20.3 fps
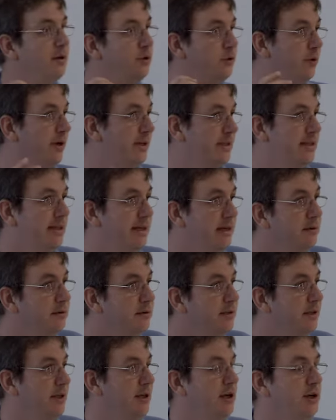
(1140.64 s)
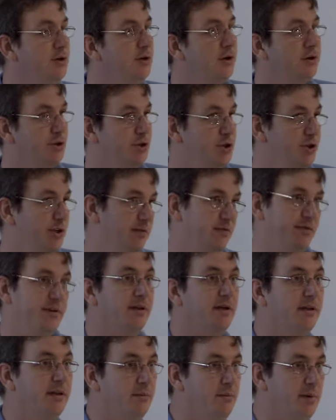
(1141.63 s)
do a tilt, you're not
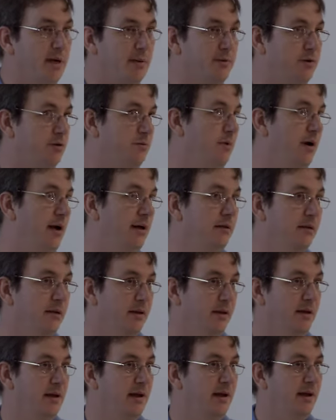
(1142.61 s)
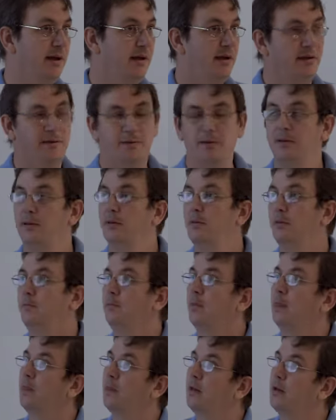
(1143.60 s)
shifting the beam as well.
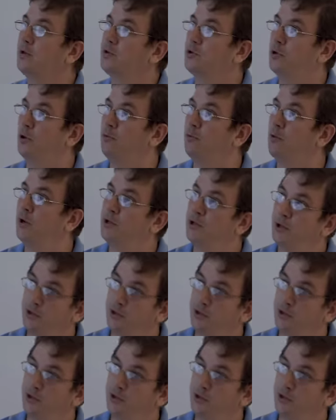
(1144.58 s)
So what